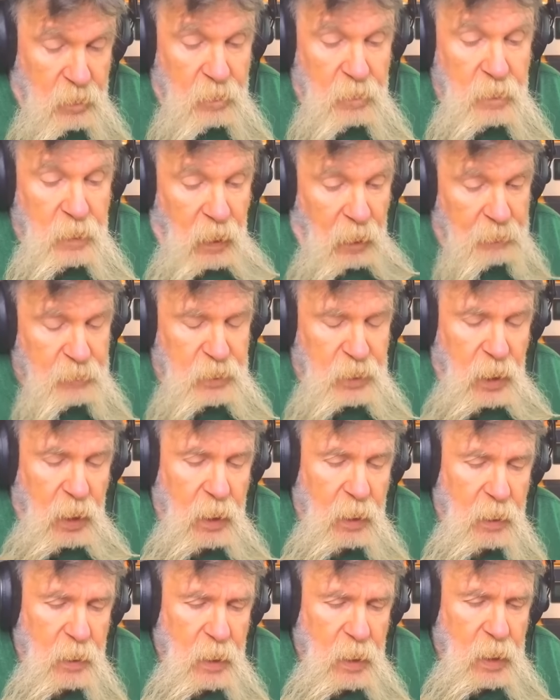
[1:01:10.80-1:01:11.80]
I'm
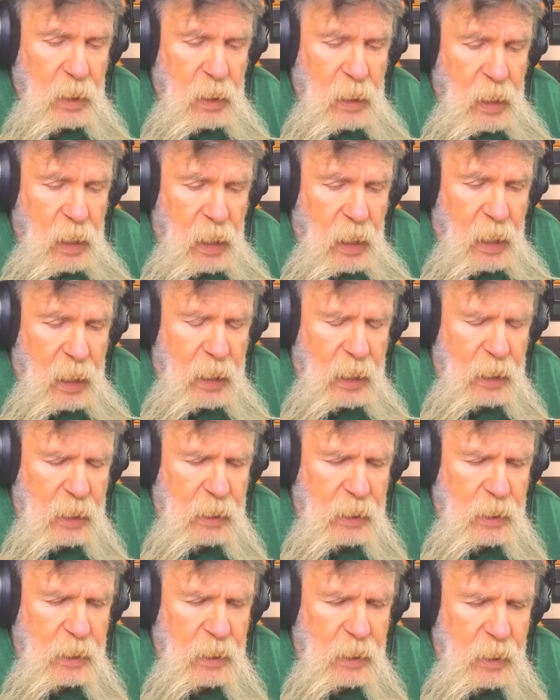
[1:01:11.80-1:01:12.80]
saying, mm.
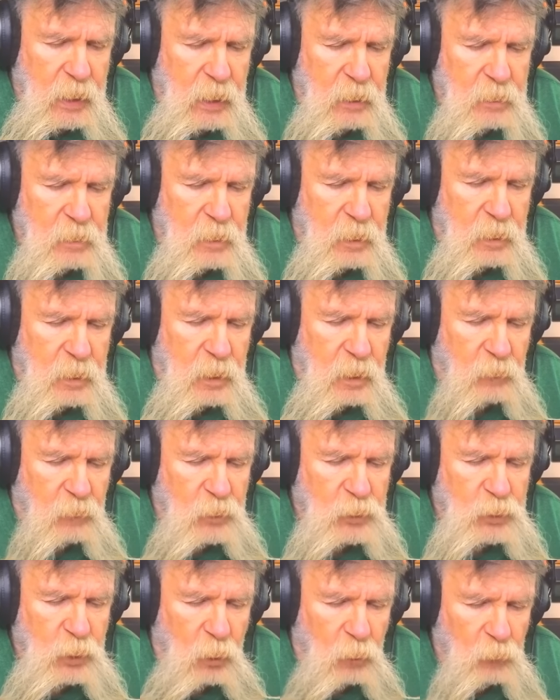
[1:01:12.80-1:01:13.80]
and he he did it with
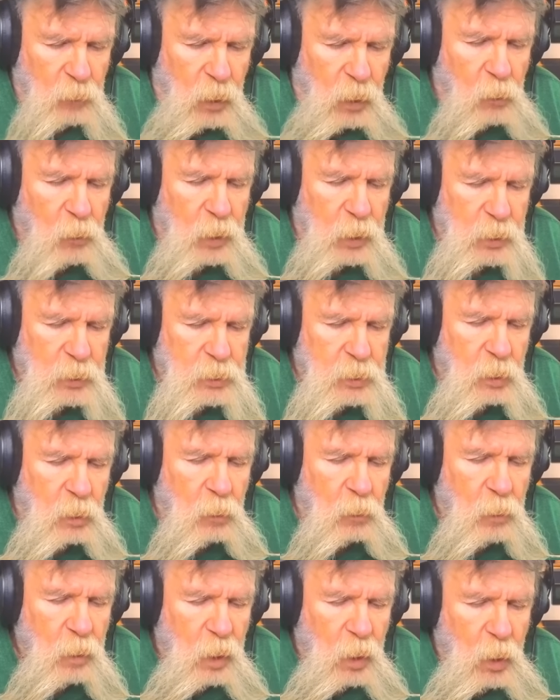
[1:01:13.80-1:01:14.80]
Joe Rogan.
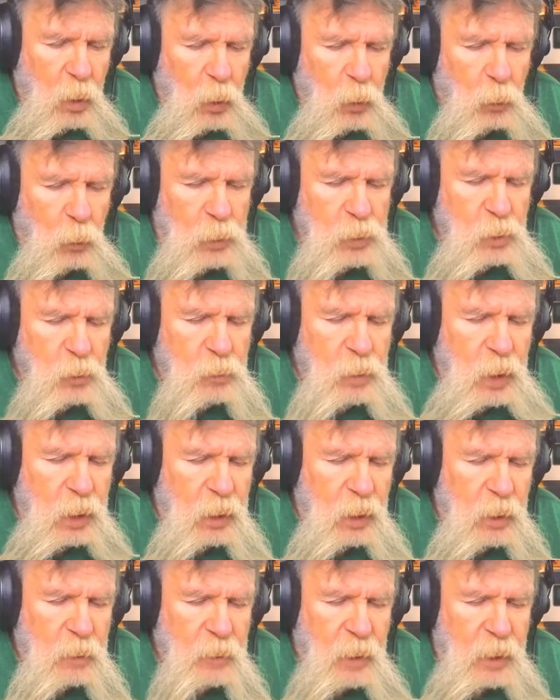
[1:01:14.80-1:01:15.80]
So when you get
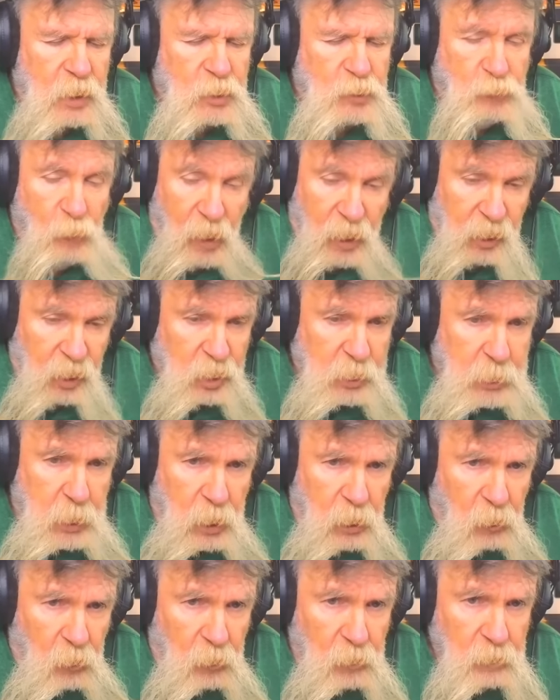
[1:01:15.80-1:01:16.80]
in that
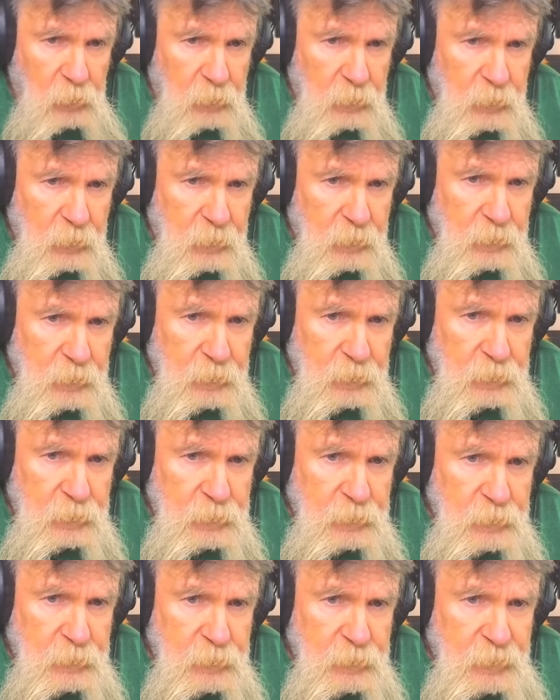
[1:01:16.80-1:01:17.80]
stratosphere,
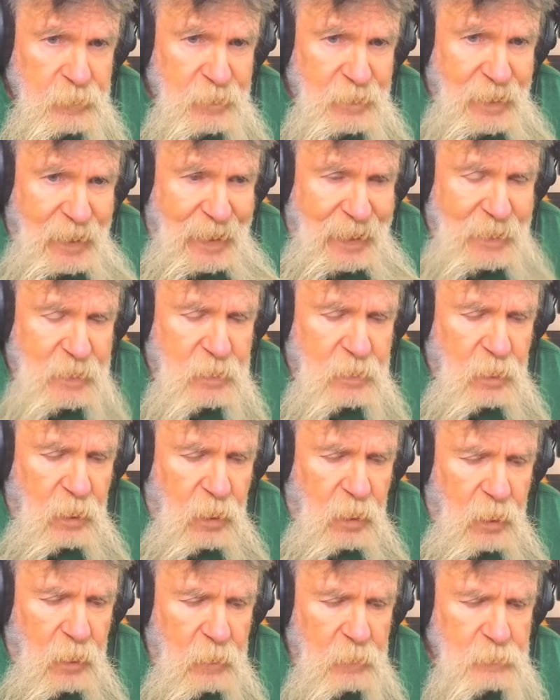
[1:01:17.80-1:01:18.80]
that's
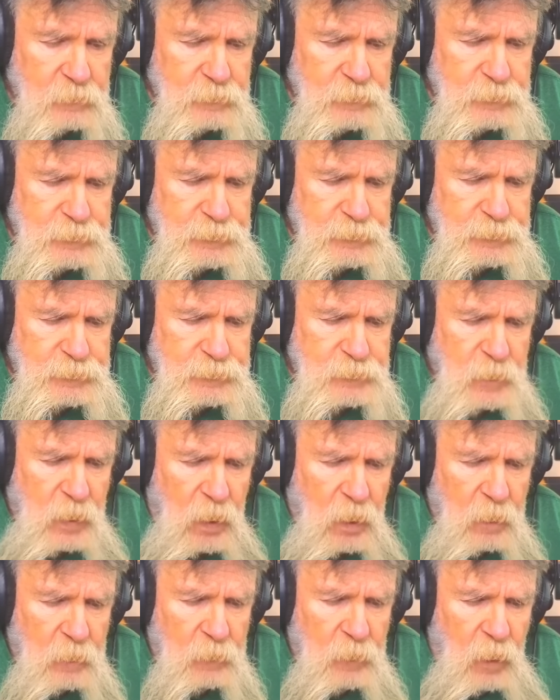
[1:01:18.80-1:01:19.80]
uh,
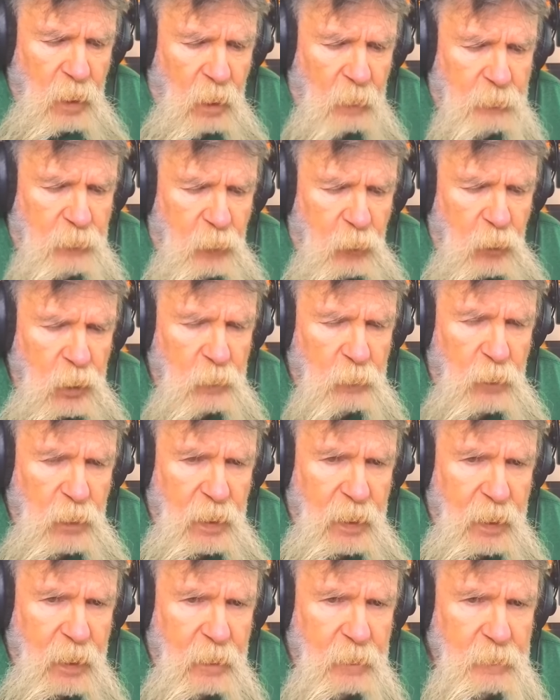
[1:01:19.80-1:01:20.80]
a pretty
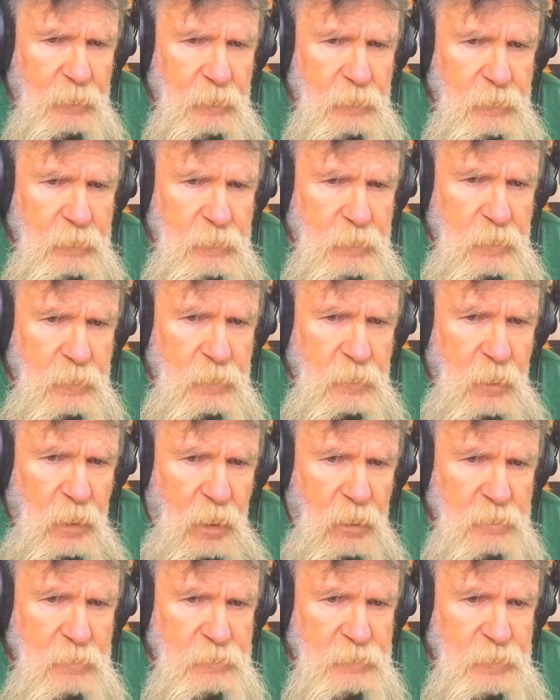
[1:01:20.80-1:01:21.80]
big.
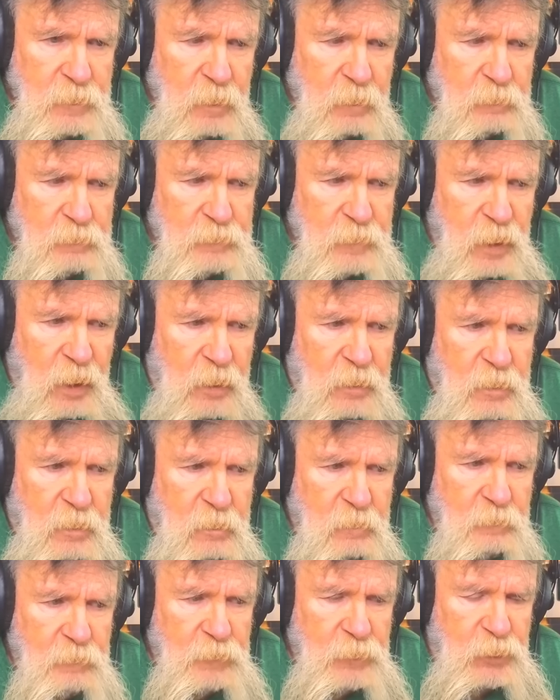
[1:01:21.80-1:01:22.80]

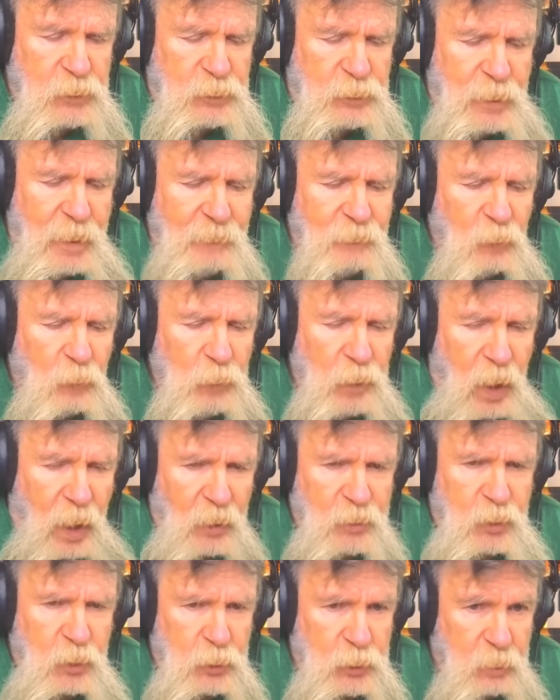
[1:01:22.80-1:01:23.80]
It's several
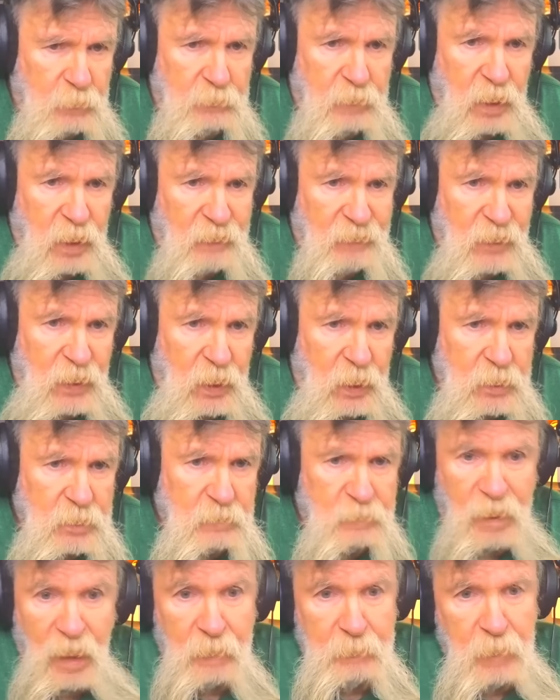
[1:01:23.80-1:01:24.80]
notches above us,
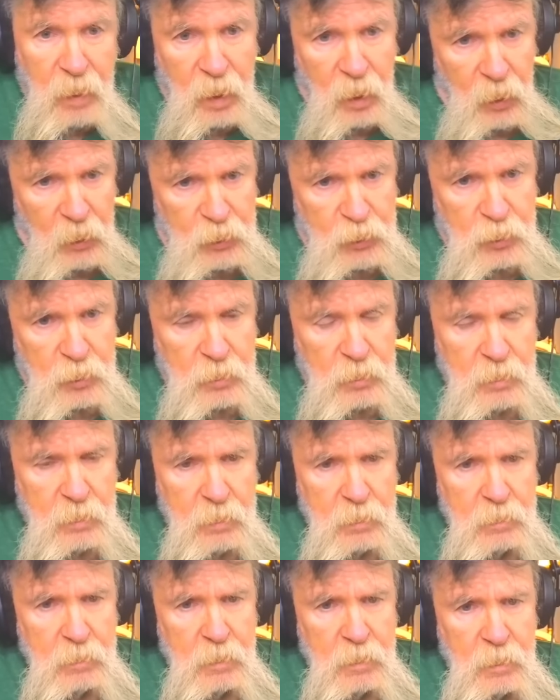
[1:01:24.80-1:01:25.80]
not much,
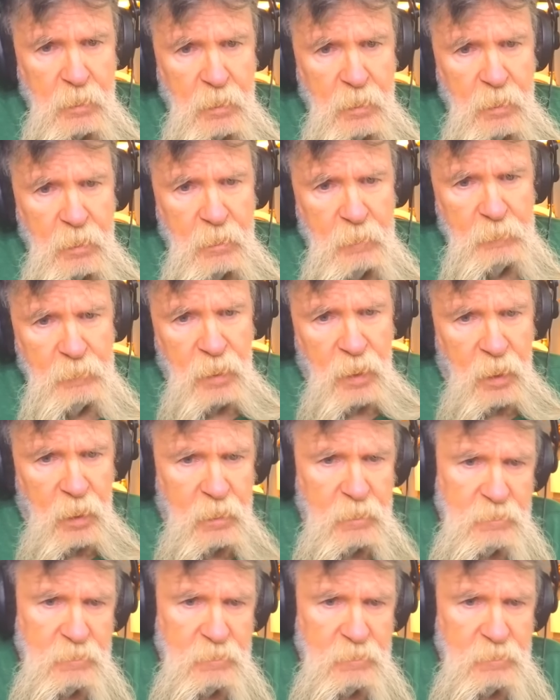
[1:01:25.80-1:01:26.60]
oh. but